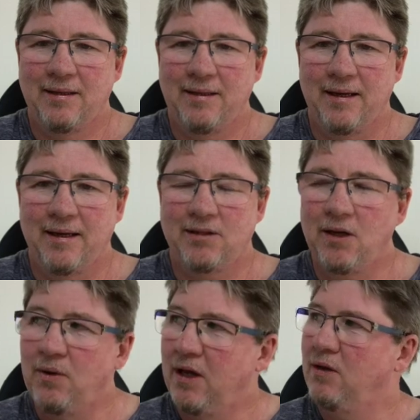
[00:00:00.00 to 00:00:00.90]
Yeah,
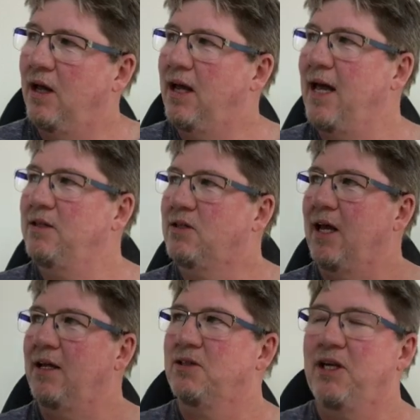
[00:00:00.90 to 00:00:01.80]
so
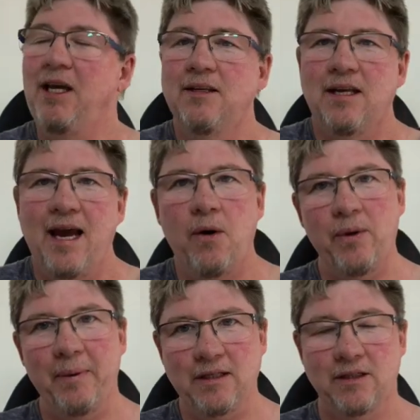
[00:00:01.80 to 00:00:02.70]
as kids, how are
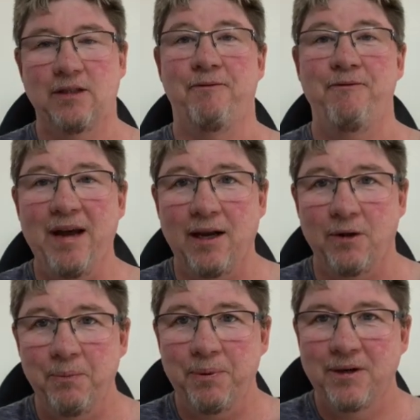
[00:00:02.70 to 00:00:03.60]
we meant to
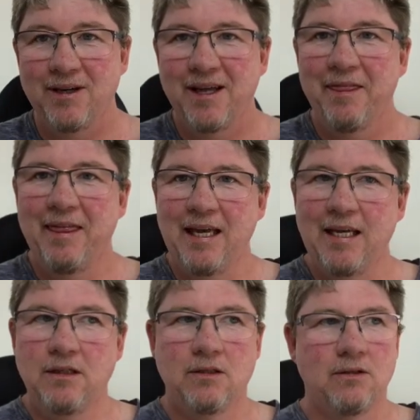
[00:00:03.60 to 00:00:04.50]
develop
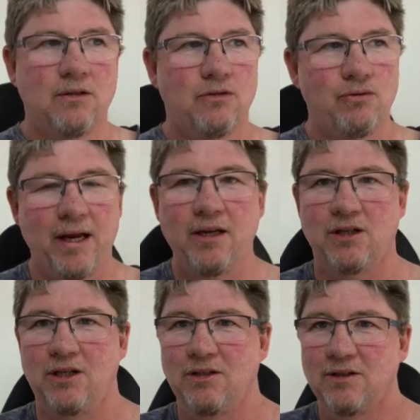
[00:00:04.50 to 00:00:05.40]
these
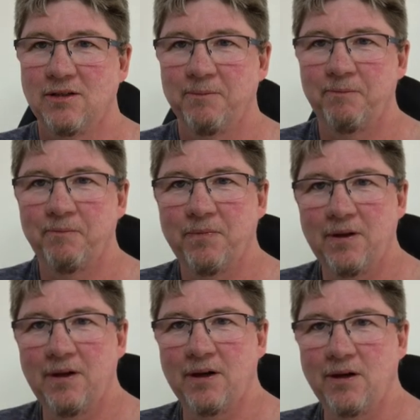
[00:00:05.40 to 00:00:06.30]
strategies,
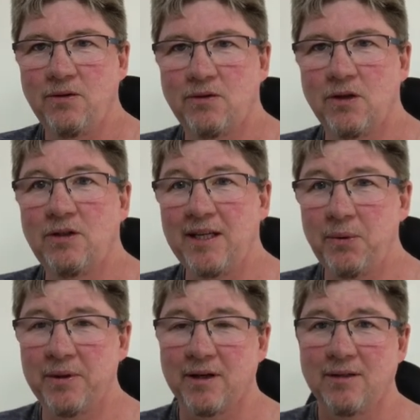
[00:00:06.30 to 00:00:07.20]
to deal
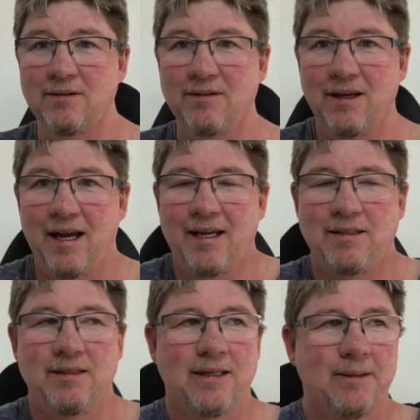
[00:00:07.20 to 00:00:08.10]
with it?
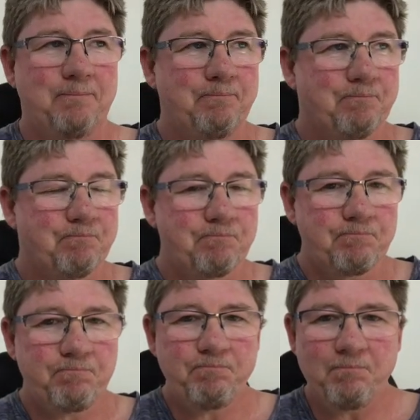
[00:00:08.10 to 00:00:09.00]
And
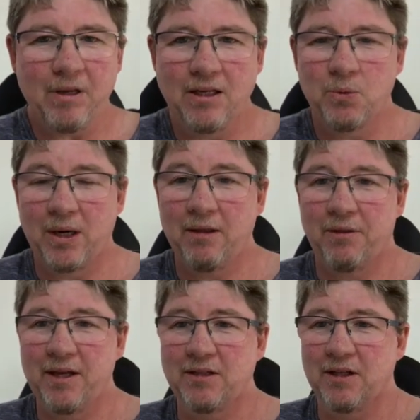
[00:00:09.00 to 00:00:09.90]
it's one of the
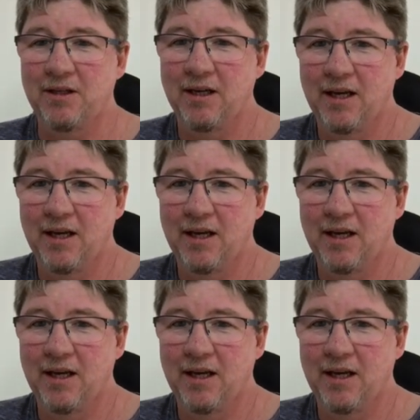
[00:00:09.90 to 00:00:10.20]
things that